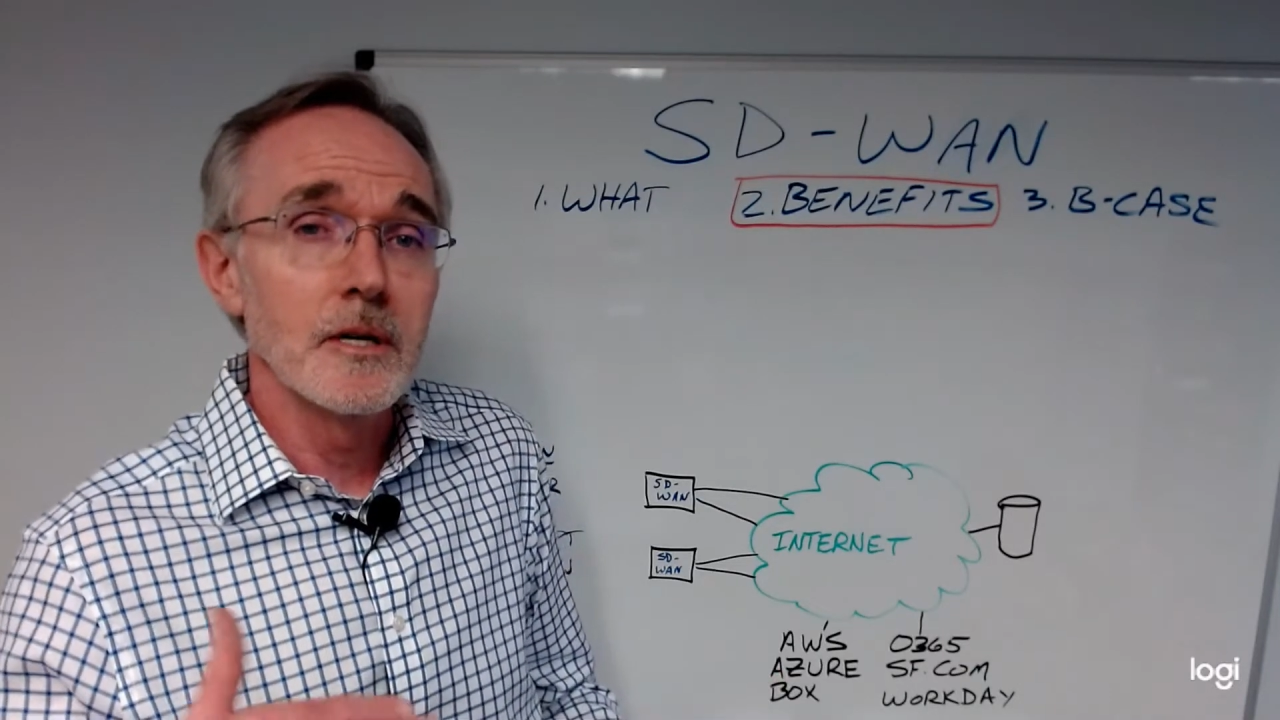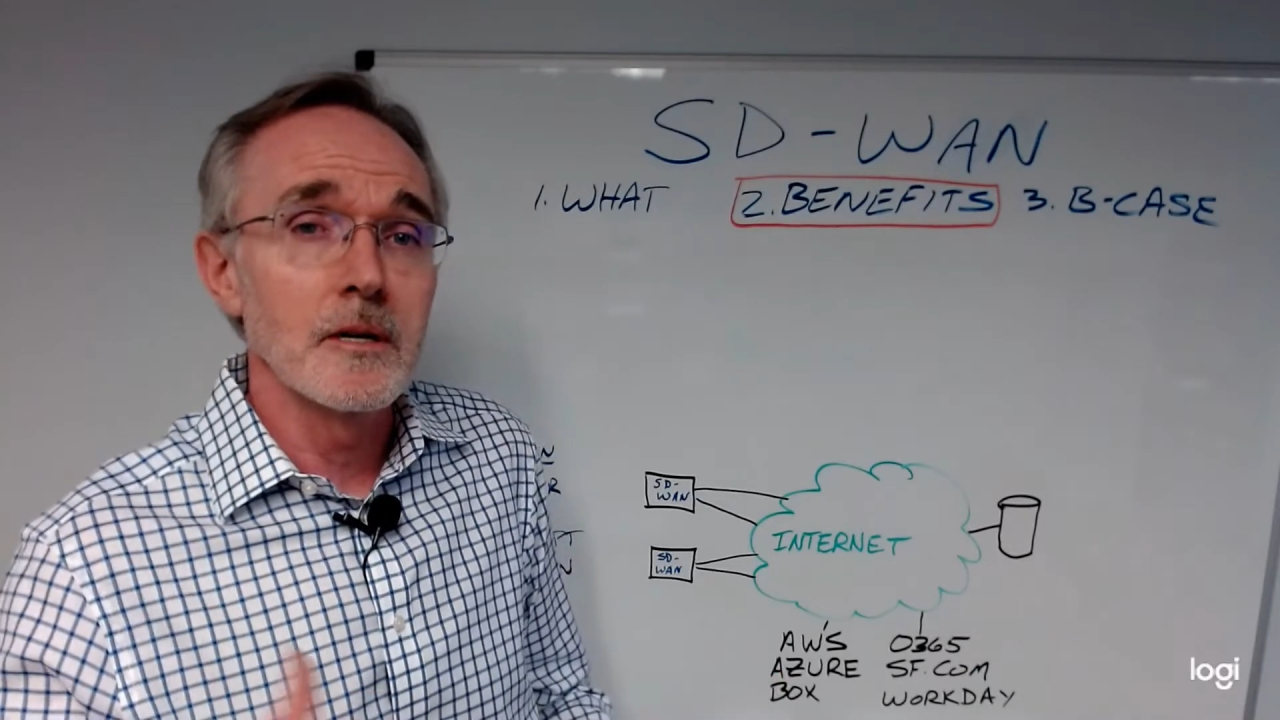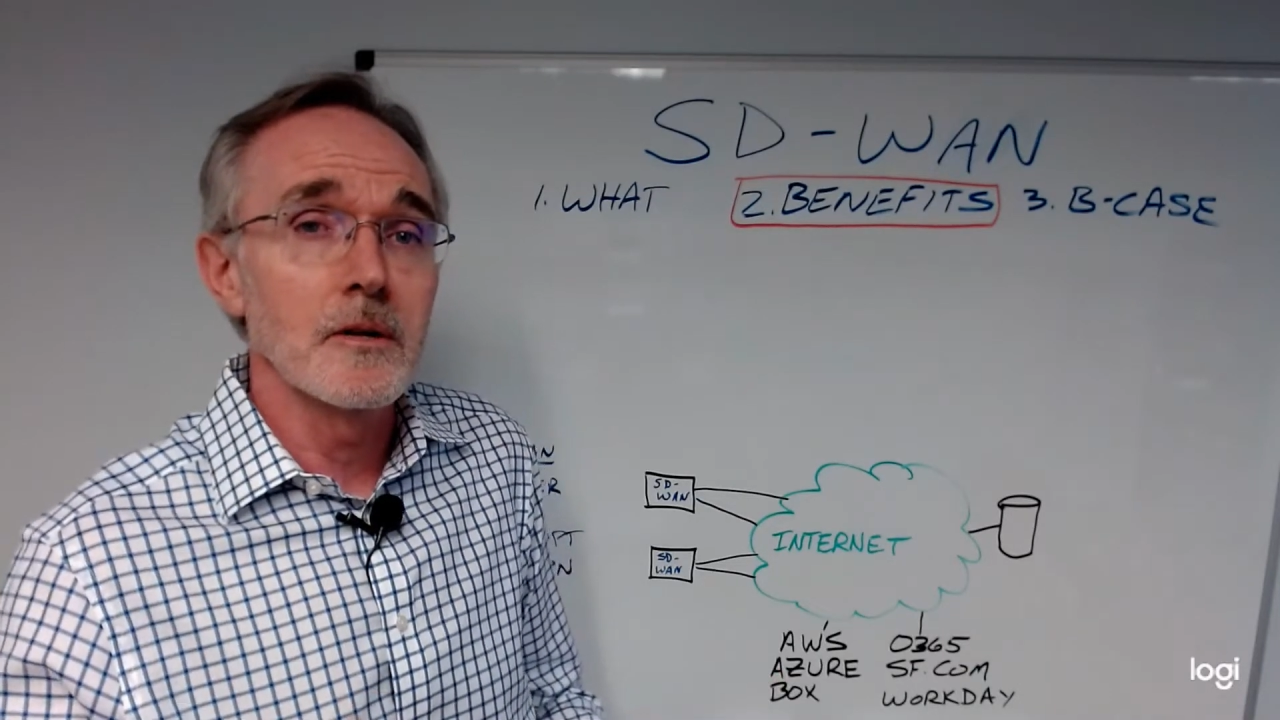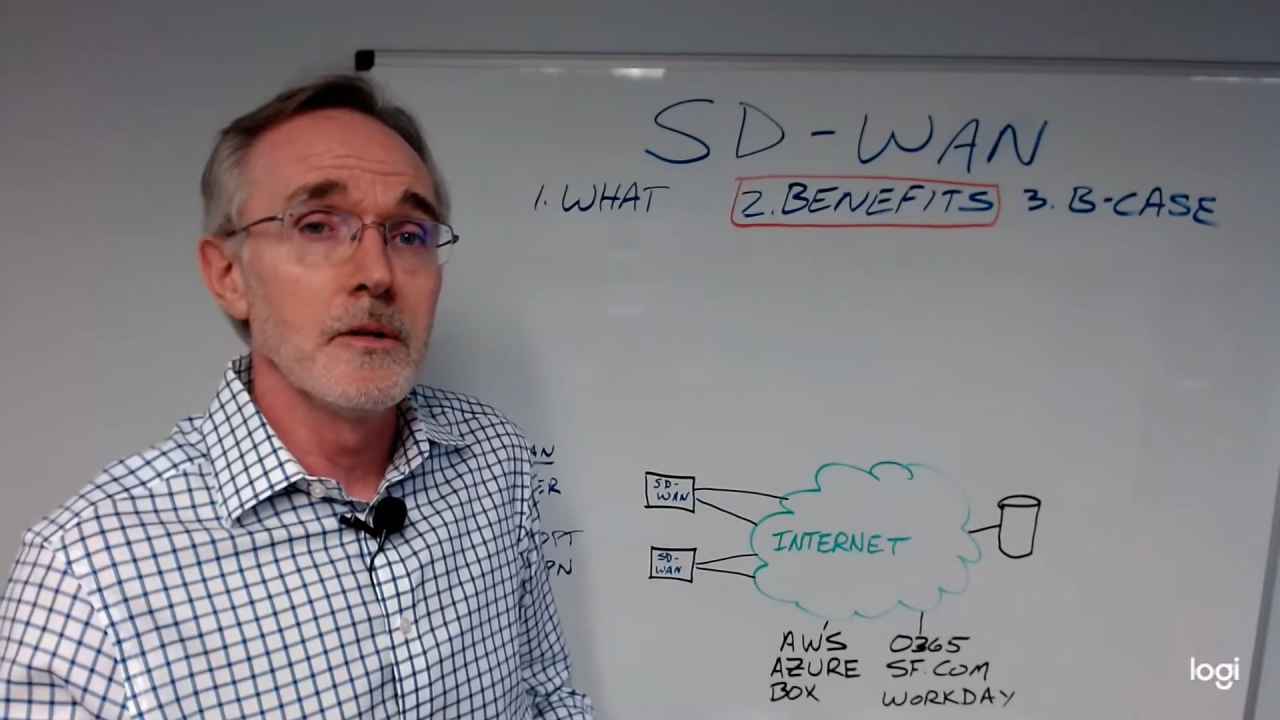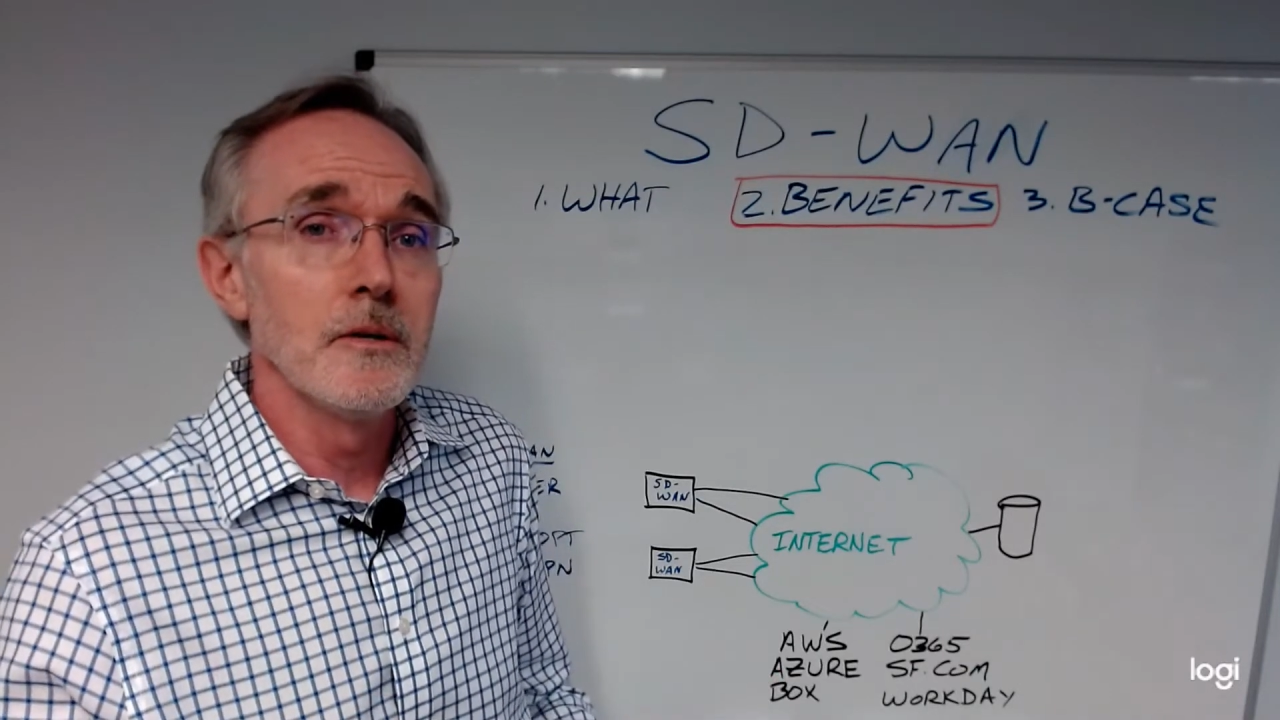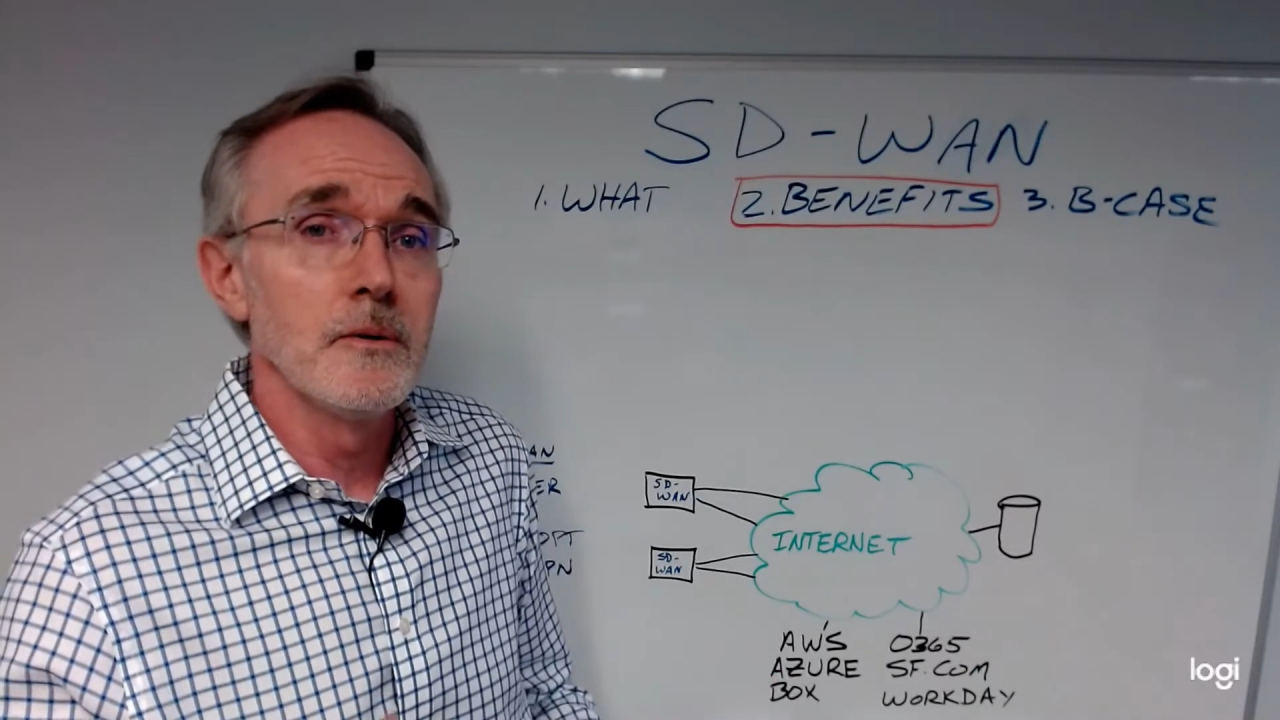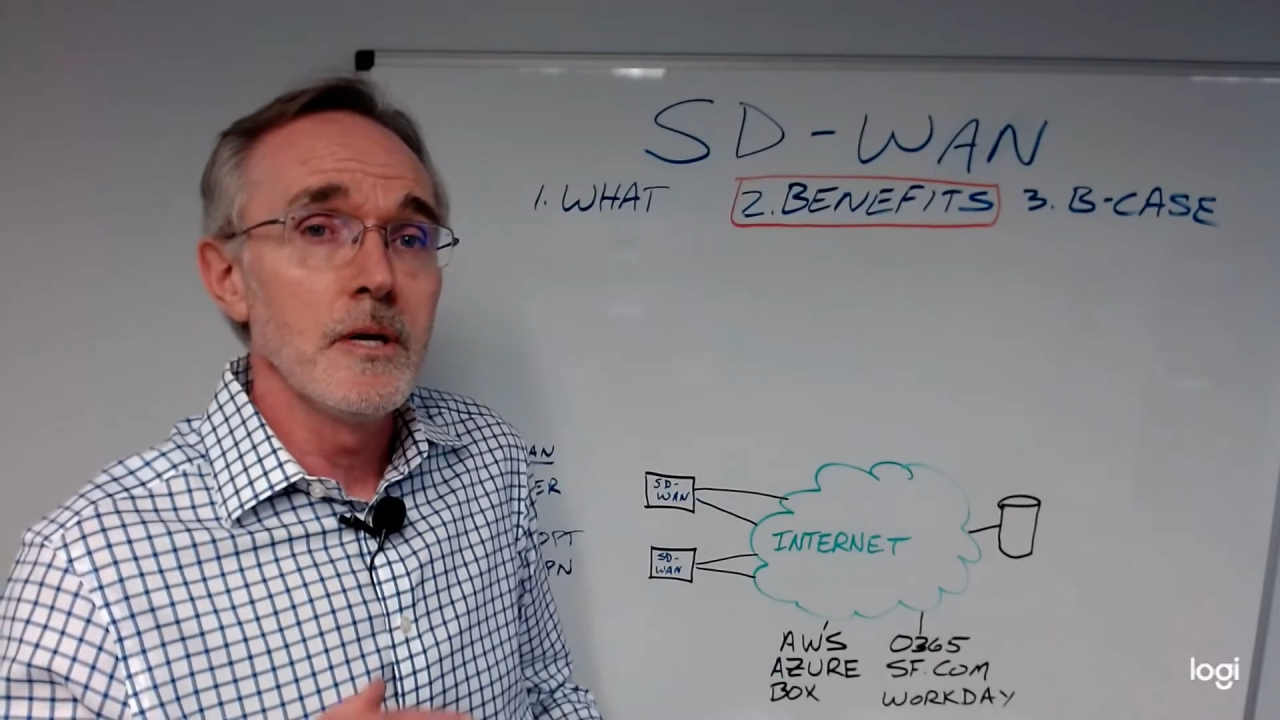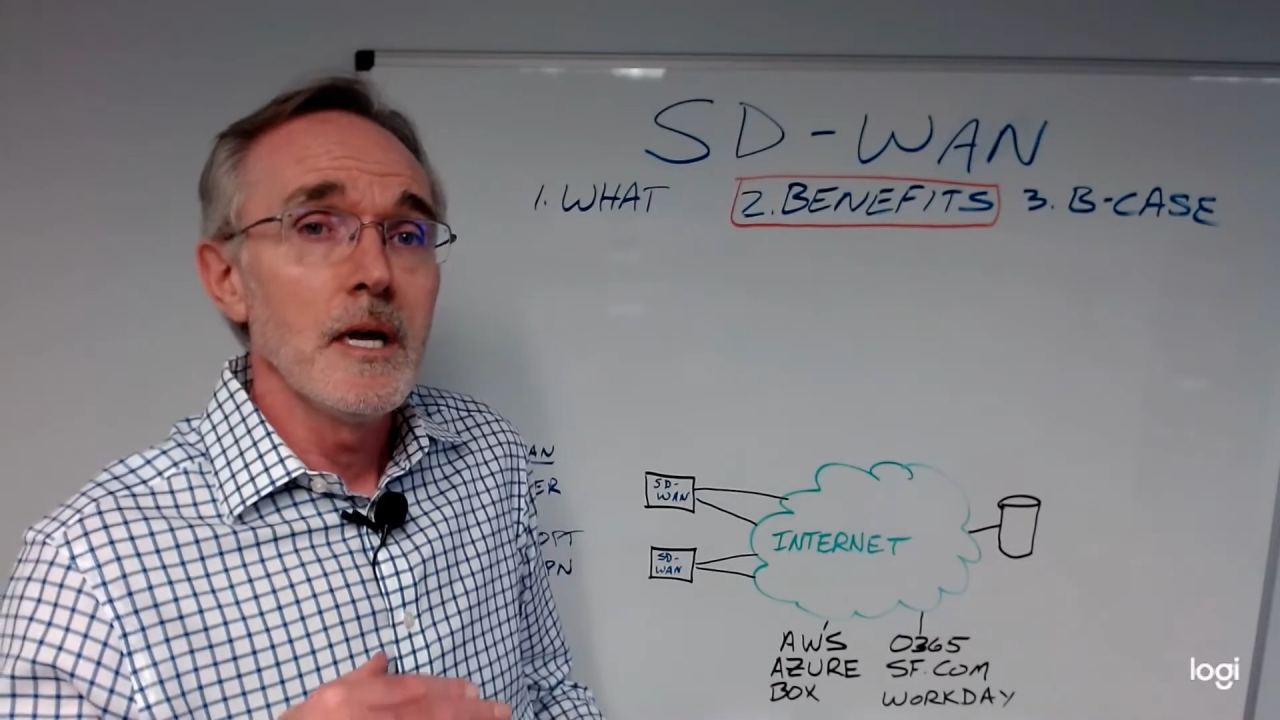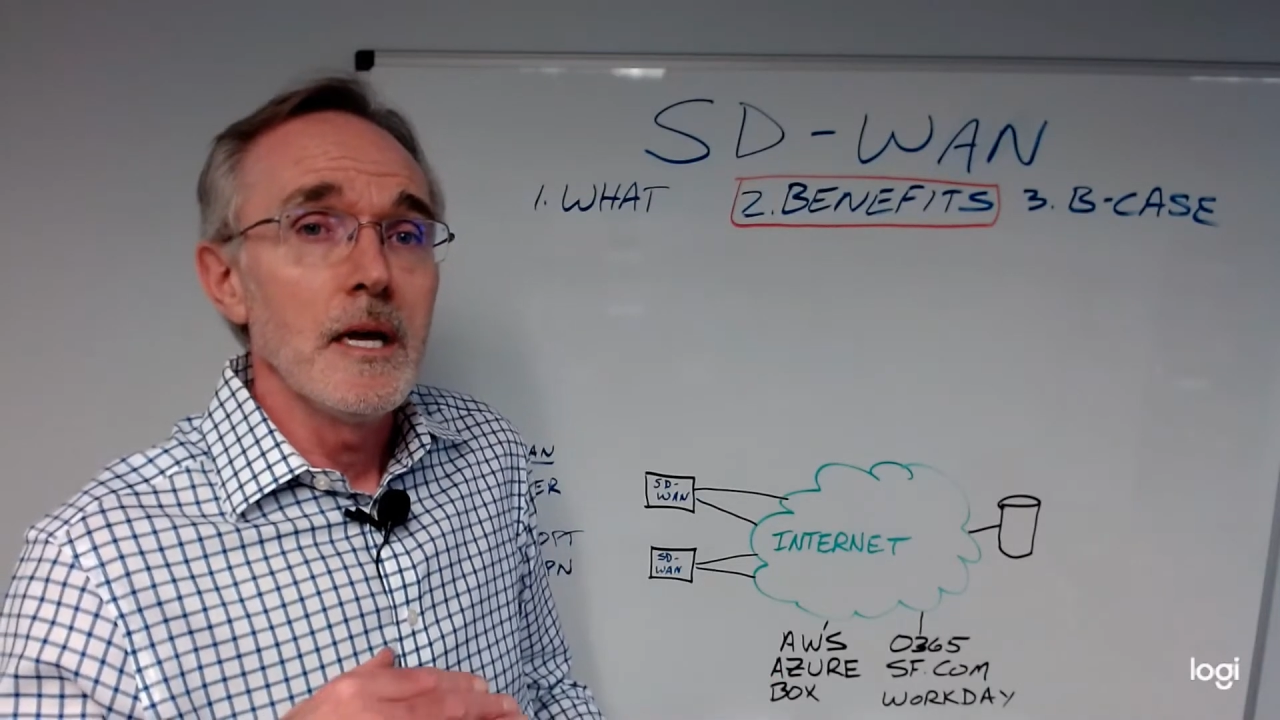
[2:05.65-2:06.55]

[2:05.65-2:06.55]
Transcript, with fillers: include